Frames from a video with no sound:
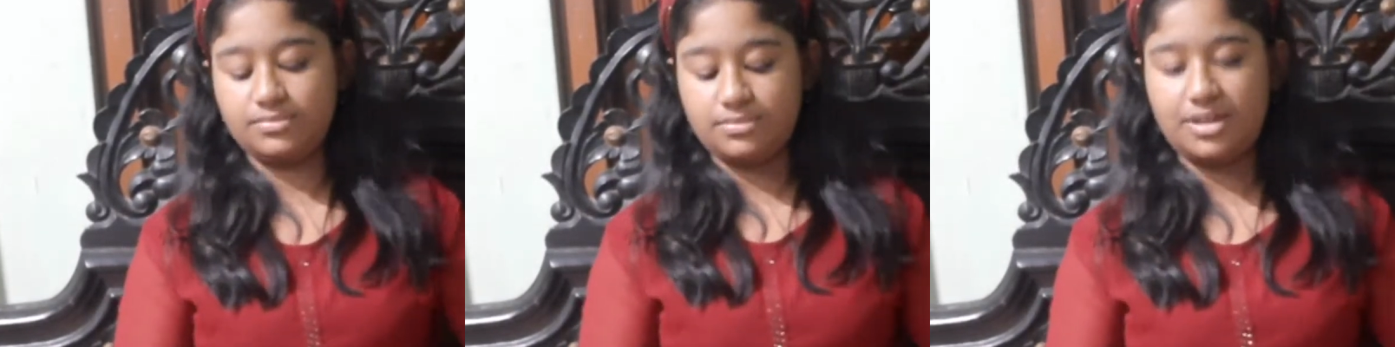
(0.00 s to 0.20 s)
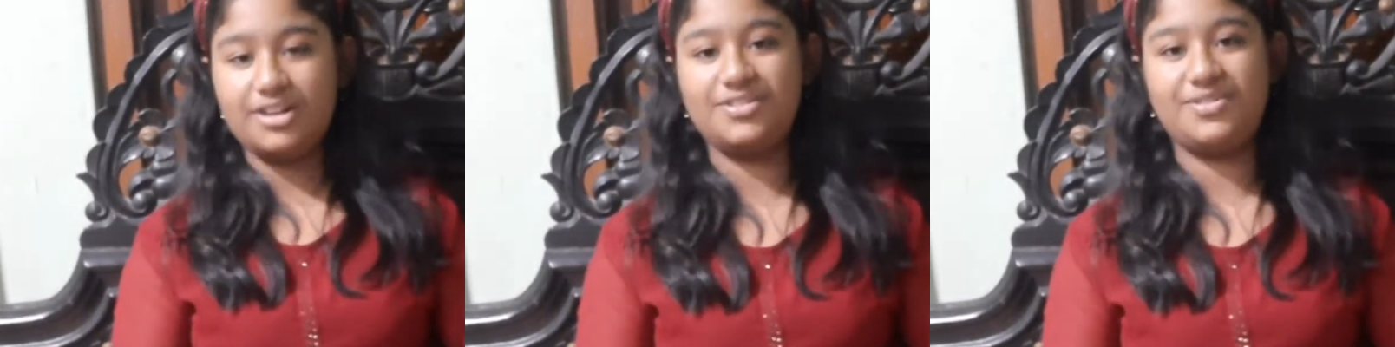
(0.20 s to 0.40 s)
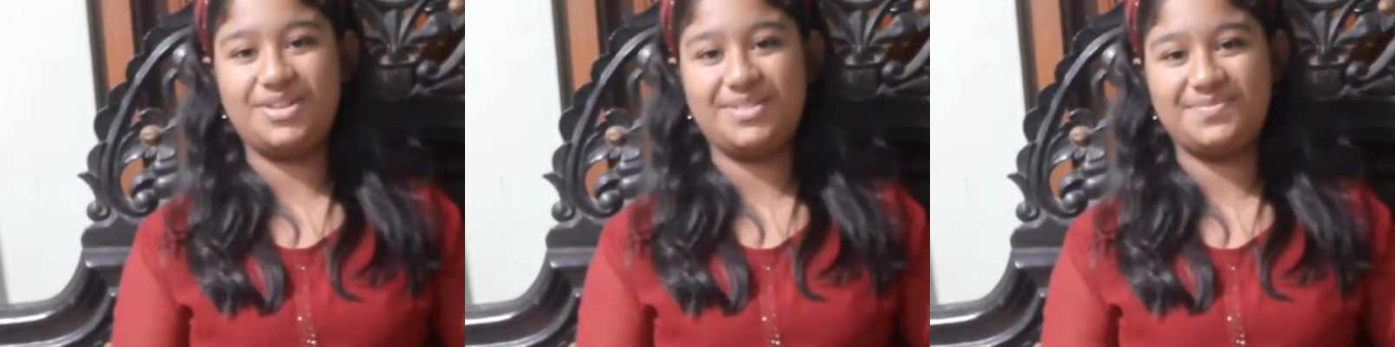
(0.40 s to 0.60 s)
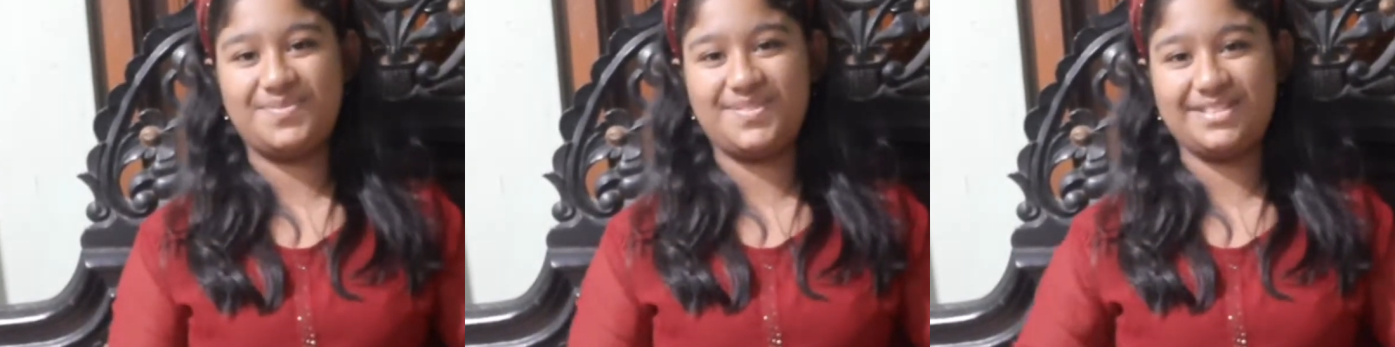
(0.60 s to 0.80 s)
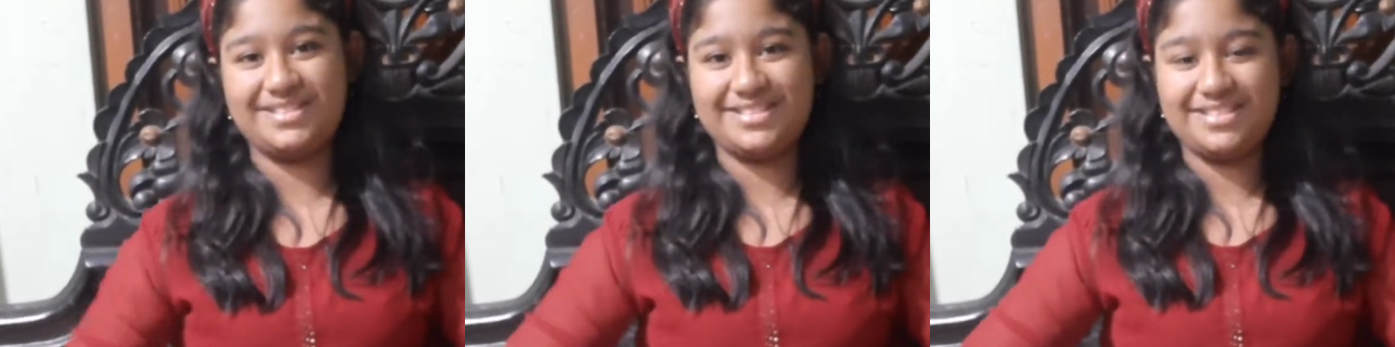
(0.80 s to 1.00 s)
unwrap
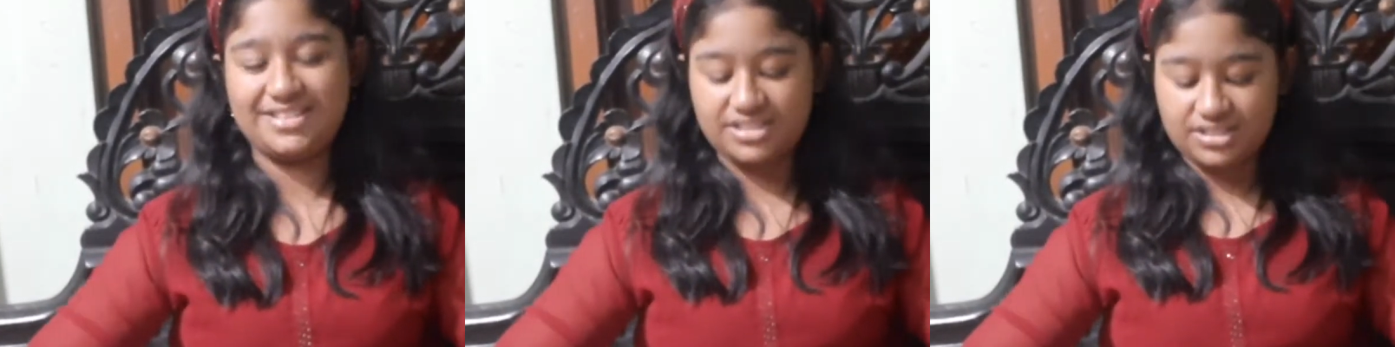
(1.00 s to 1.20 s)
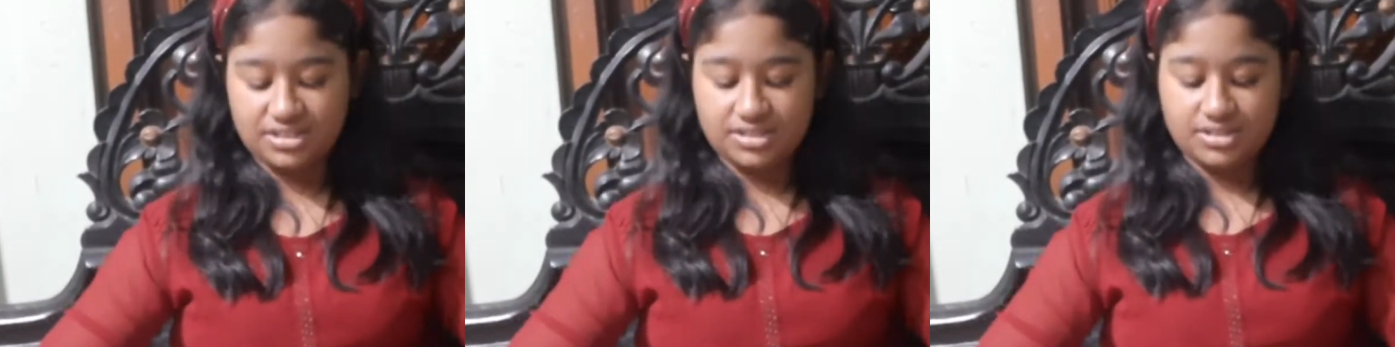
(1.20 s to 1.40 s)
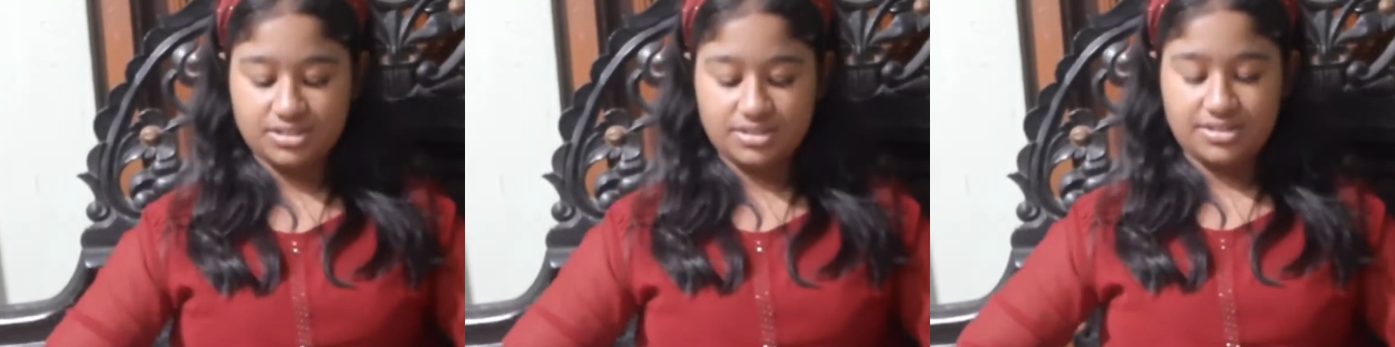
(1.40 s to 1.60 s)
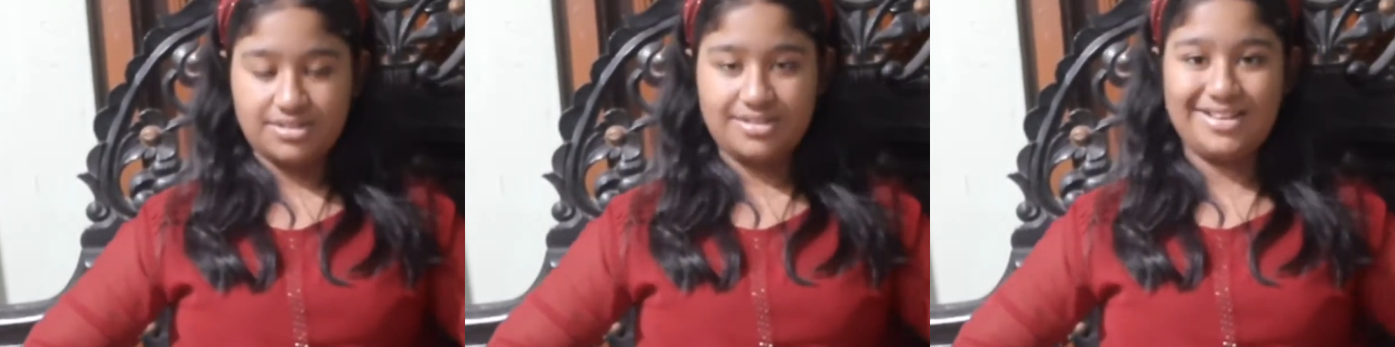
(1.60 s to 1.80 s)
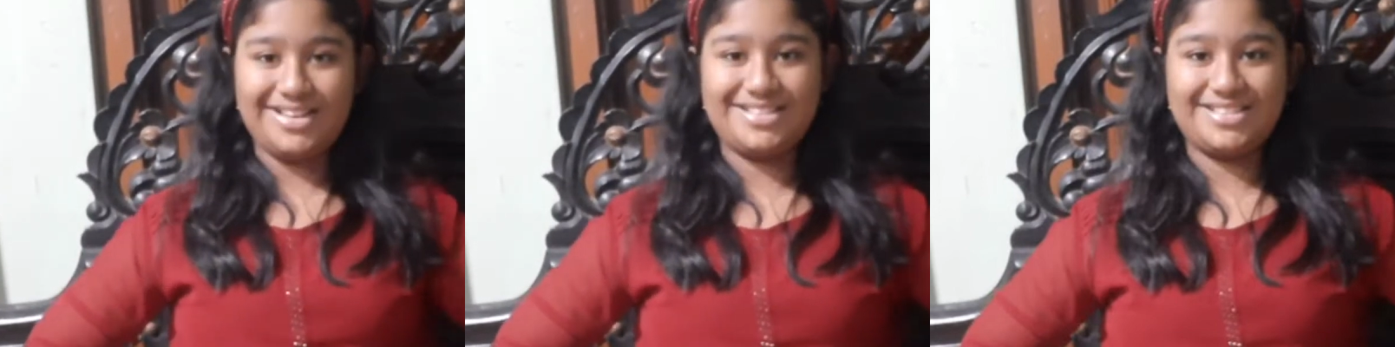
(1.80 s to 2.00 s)
them
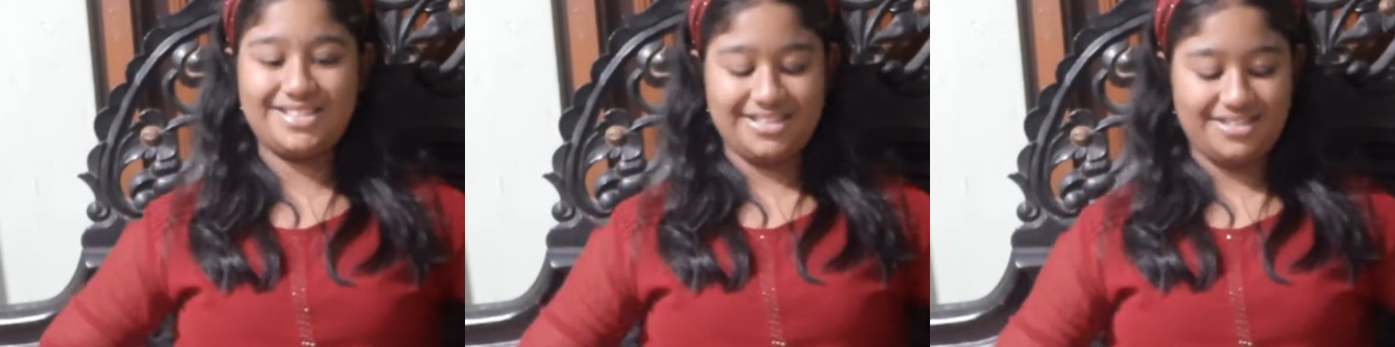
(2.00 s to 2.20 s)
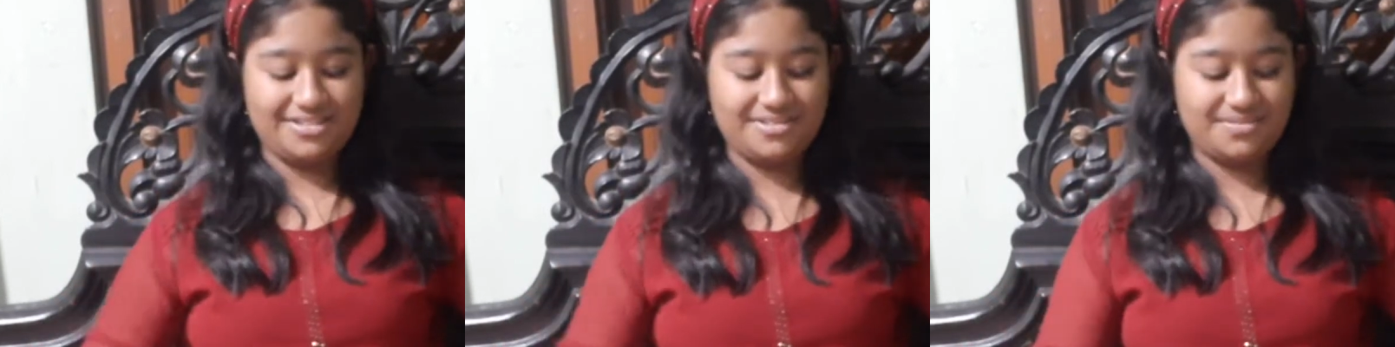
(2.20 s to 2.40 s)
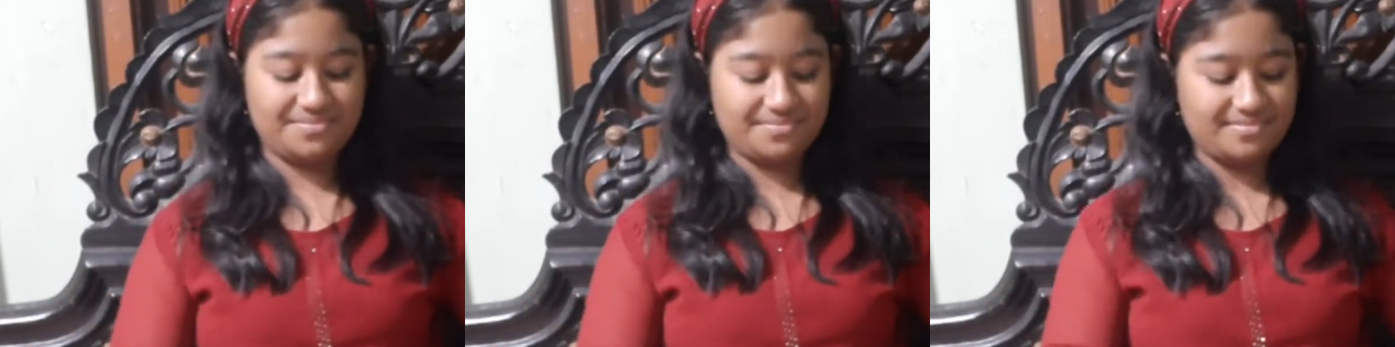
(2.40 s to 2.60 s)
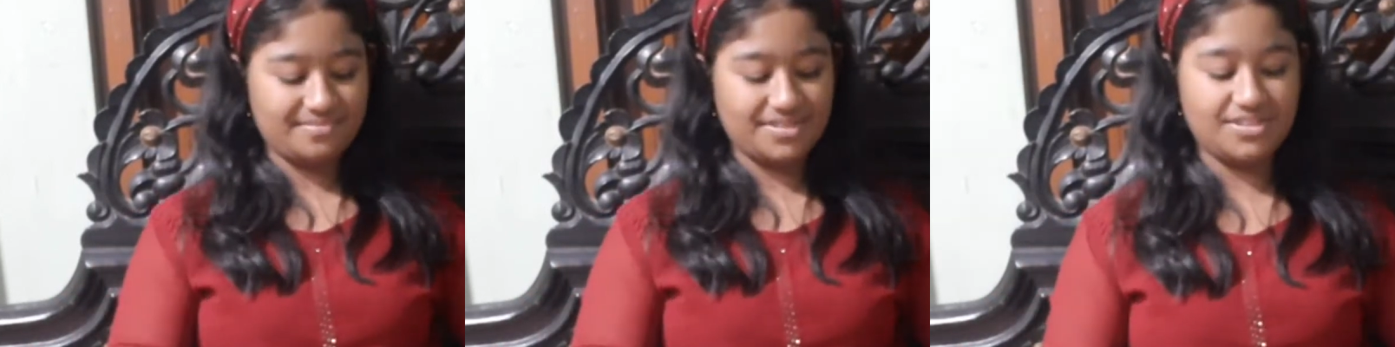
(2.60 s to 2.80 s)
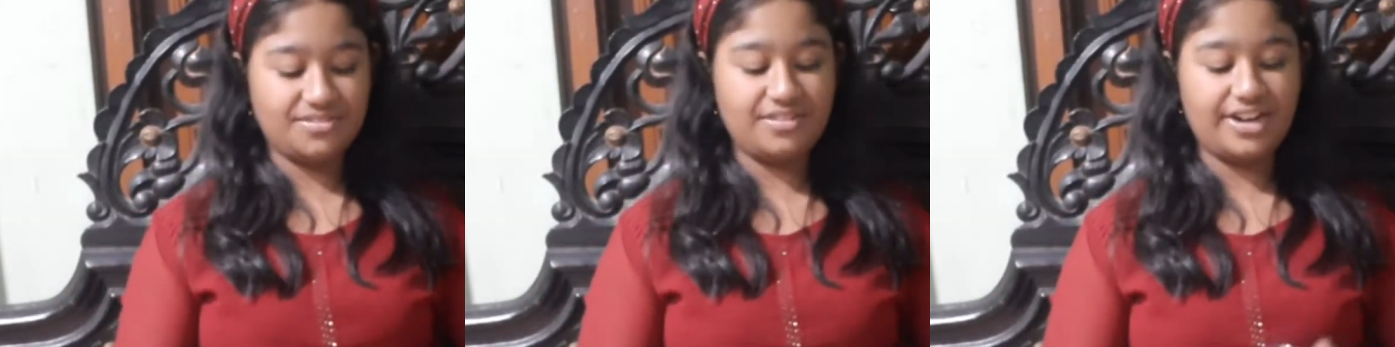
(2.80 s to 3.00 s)
nicely.
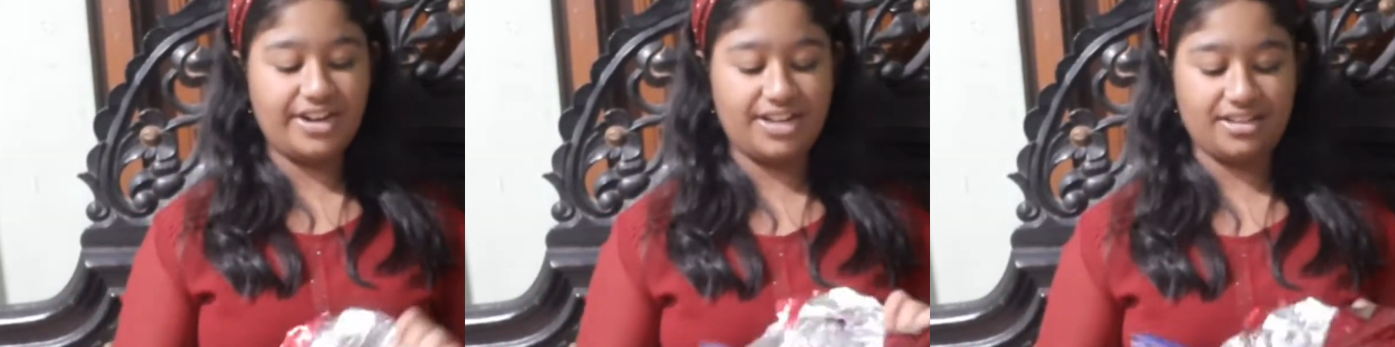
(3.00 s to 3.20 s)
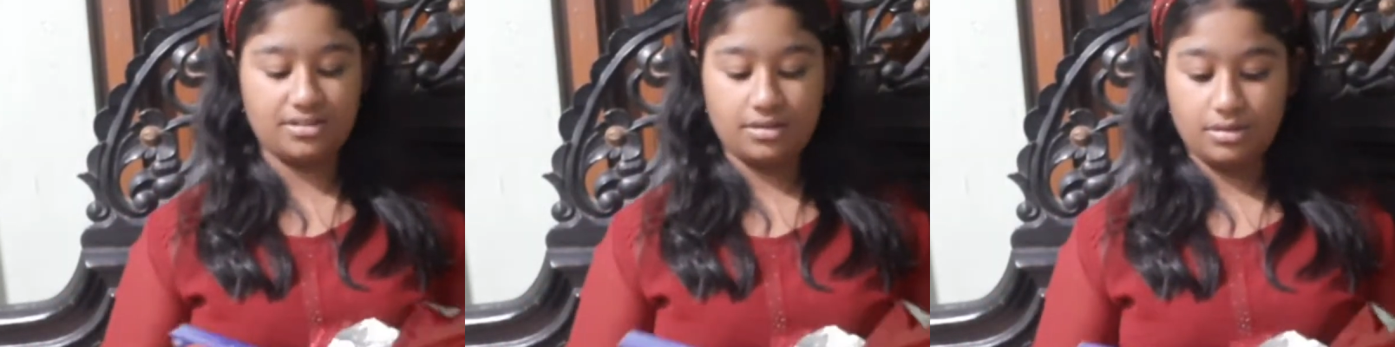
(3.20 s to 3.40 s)
Very good.